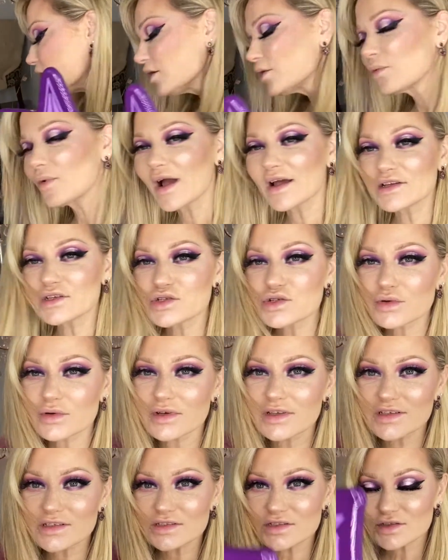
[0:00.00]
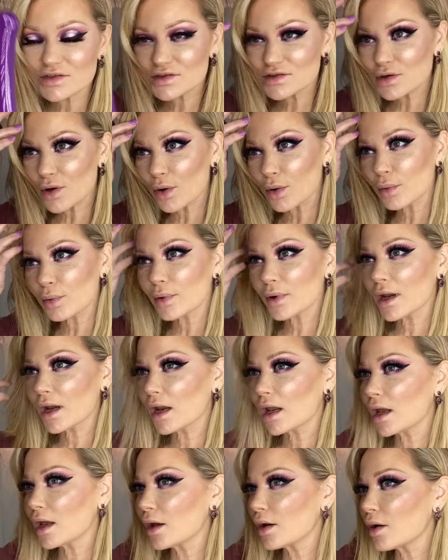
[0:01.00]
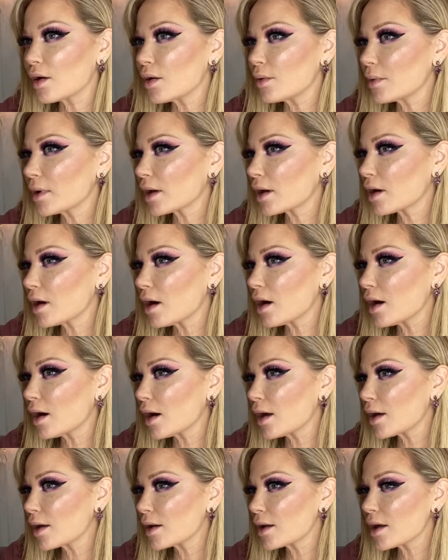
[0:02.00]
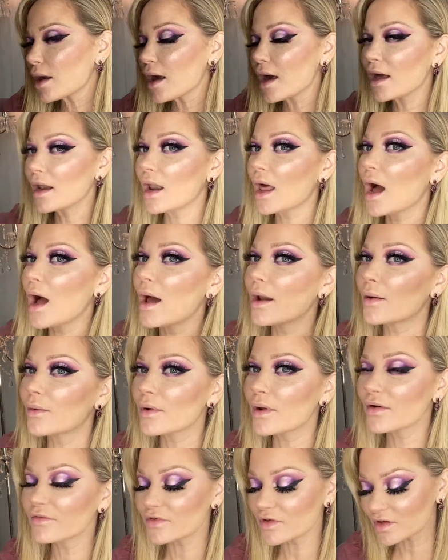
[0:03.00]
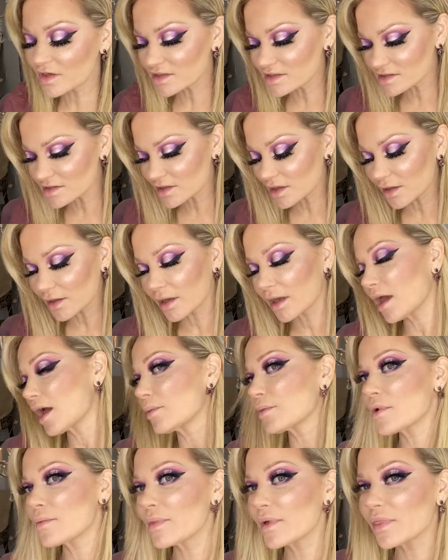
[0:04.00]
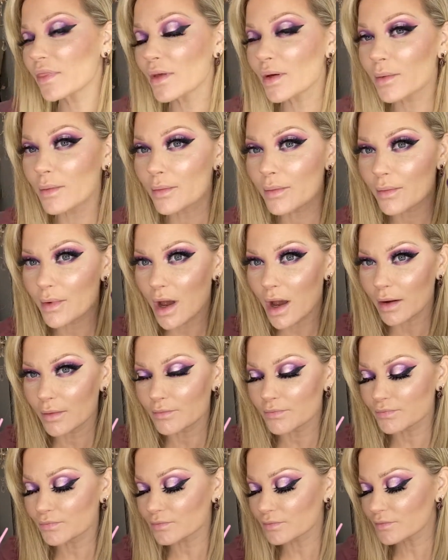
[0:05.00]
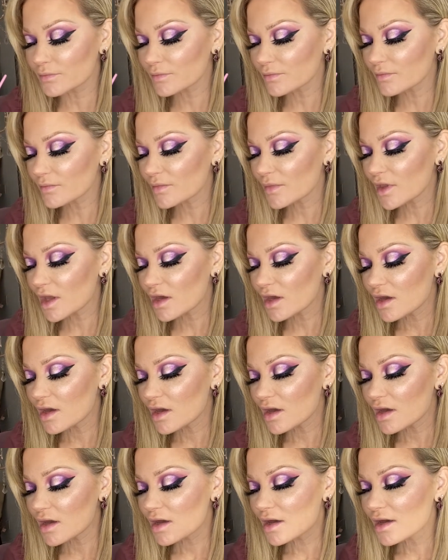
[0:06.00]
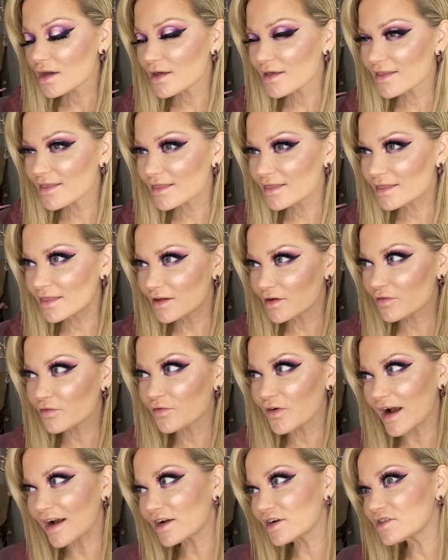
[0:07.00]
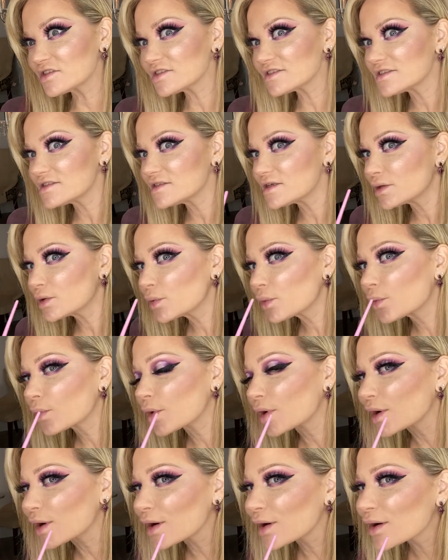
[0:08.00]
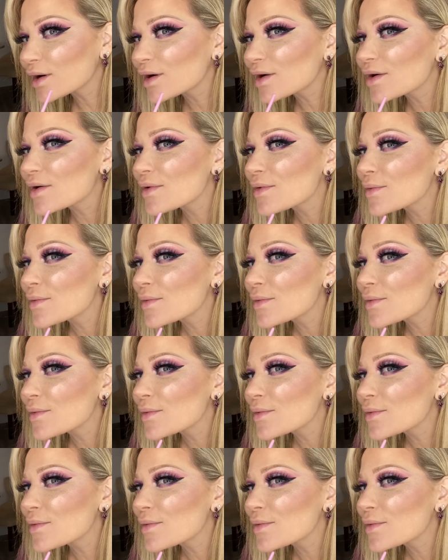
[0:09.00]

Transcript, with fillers: Wet Jewel is so pretty, oh my God. And I don't know if you can see on camera, but the, um, the freckles did work,